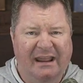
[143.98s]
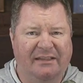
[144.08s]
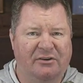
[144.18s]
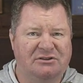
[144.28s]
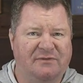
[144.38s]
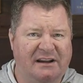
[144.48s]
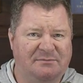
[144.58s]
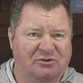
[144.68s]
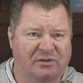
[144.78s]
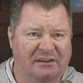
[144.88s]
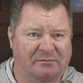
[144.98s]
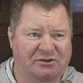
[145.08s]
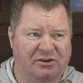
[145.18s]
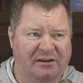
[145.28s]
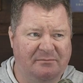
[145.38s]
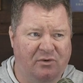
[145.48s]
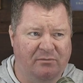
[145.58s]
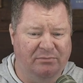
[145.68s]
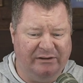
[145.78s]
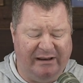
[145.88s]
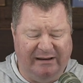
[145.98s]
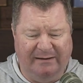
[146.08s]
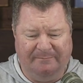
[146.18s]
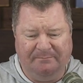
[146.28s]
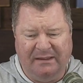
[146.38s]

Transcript: And those fights between them are turning more bloody